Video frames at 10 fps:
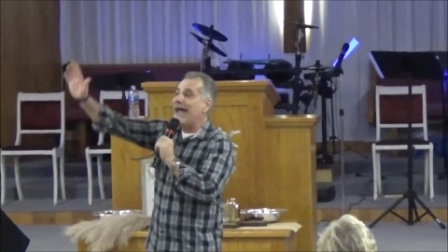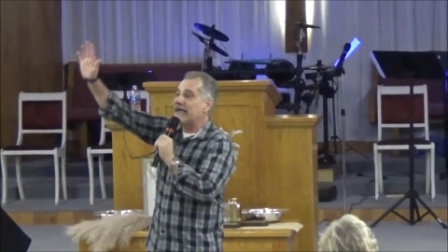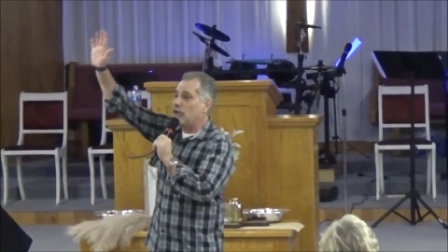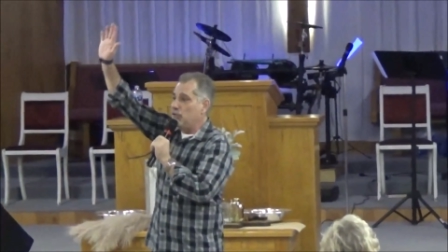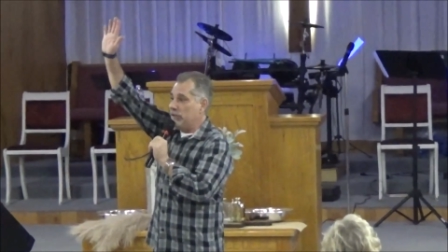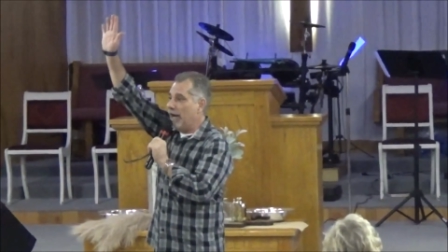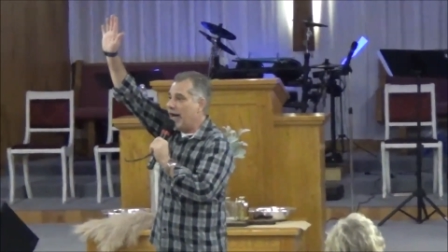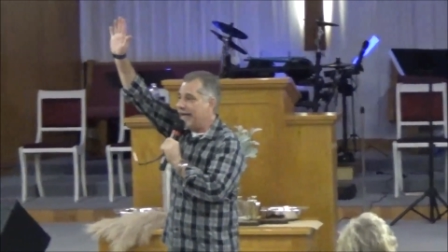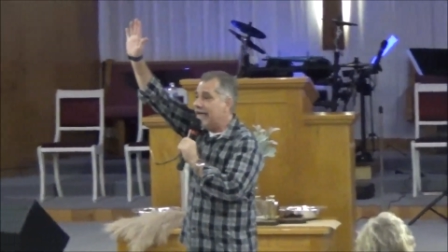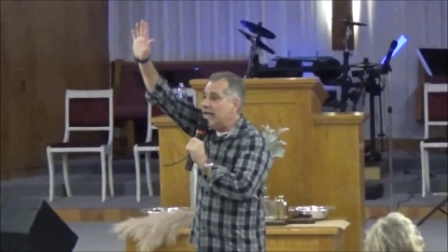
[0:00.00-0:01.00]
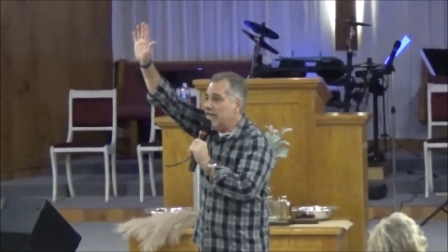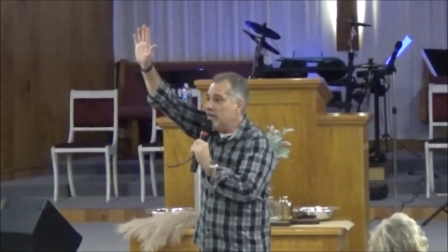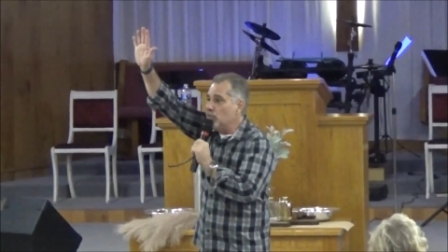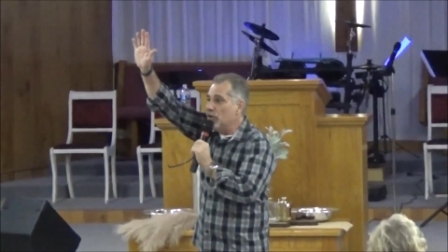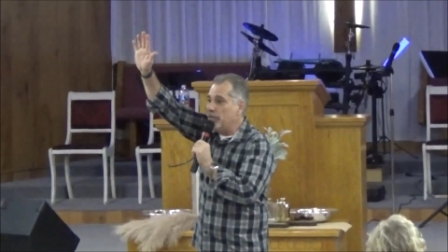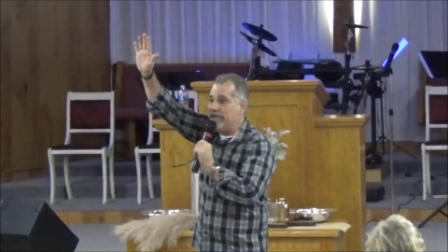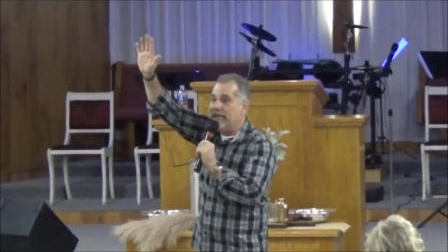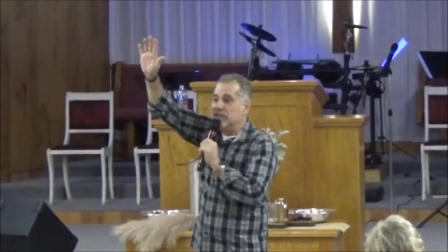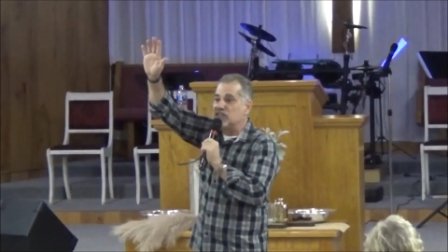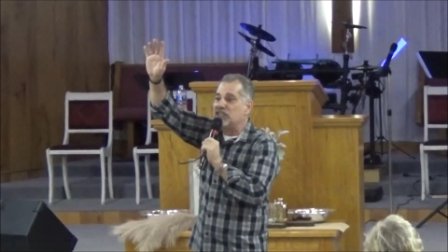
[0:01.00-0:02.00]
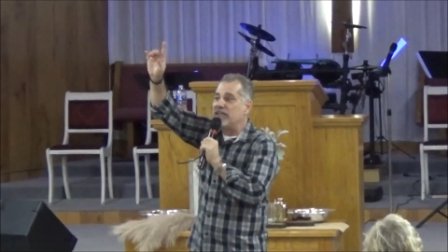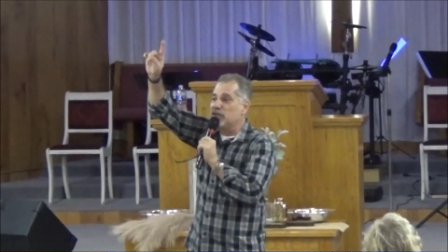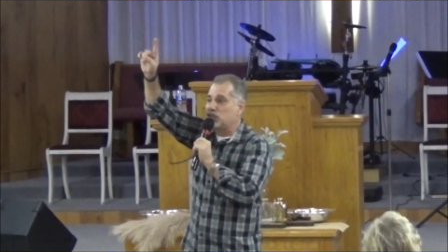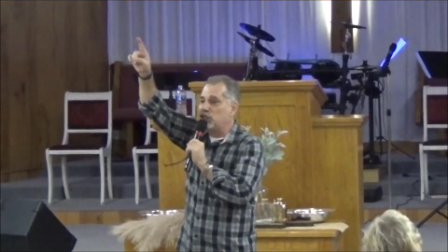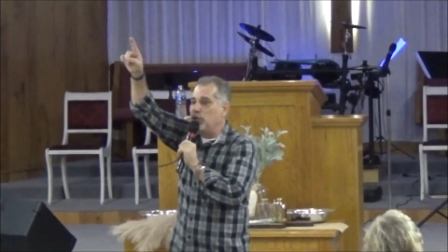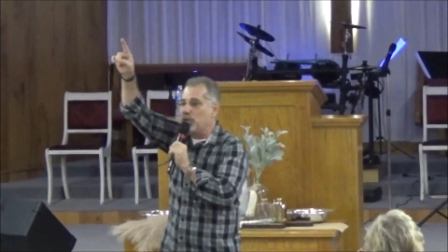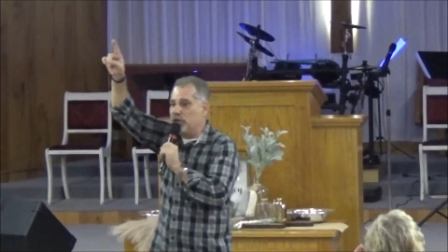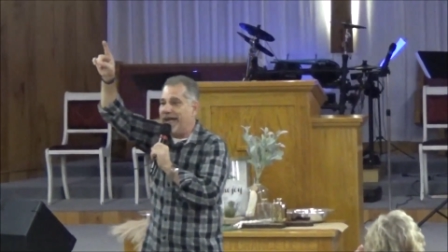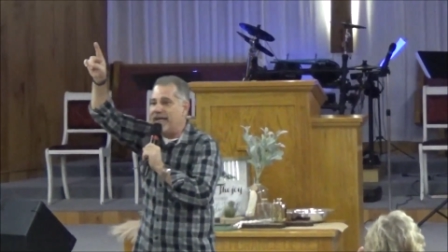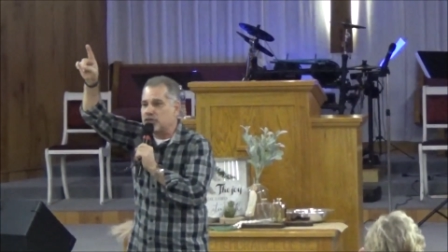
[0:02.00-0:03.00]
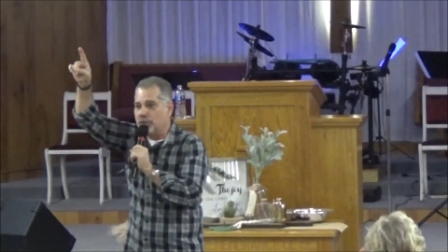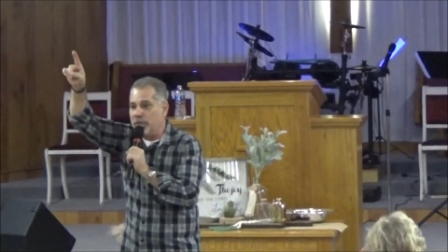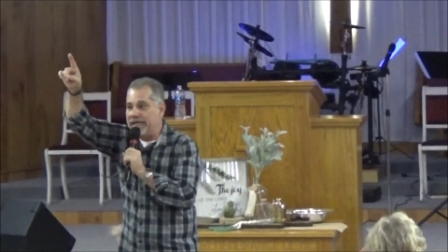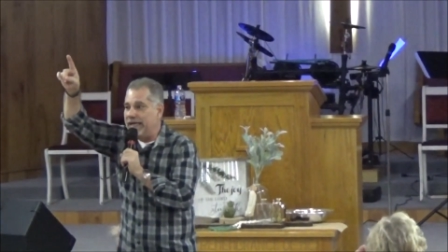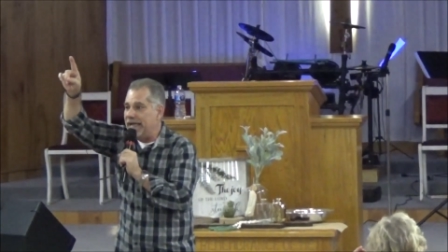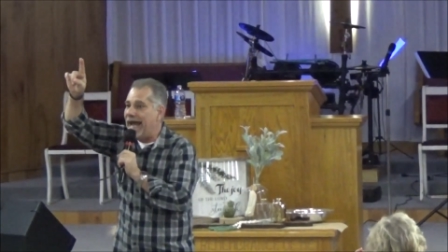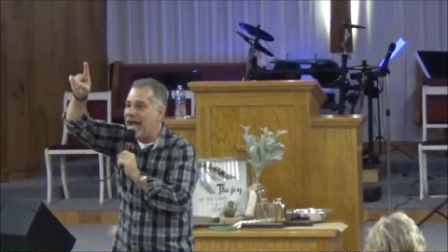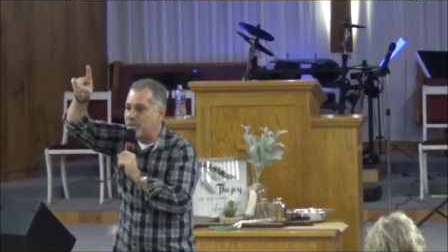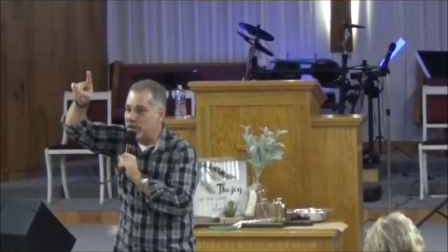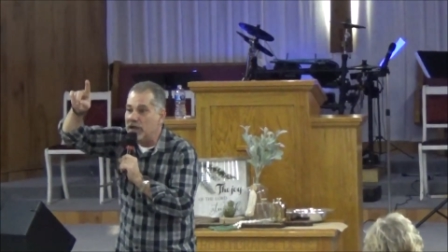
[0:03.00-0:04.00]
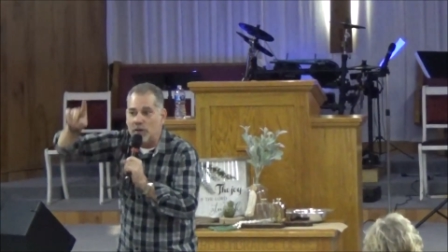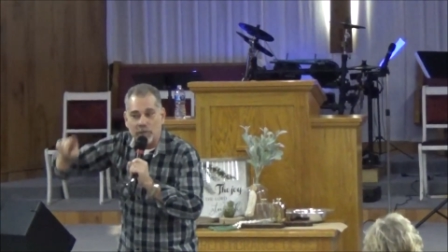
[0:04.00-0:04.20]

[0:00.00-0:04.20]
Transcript: back on God, then we'll begin to see the supernatural begin to happen.